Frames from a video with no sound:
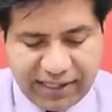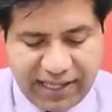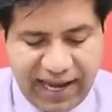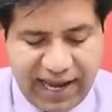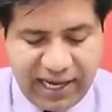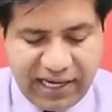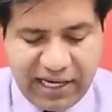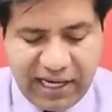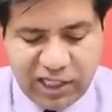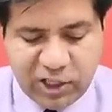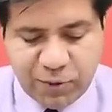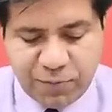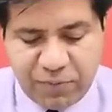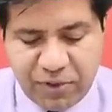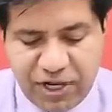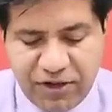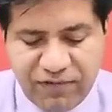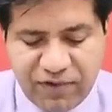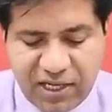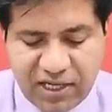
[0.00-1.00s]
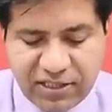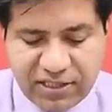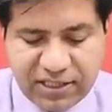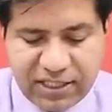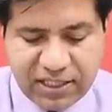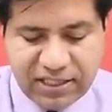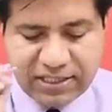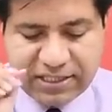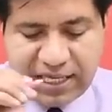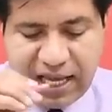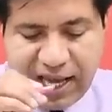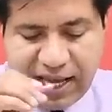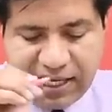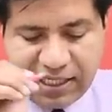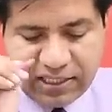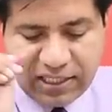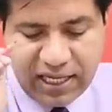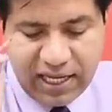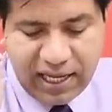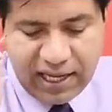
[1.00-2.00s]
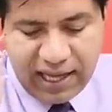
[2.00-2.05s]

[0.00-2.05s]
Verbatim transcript: than its previous assigned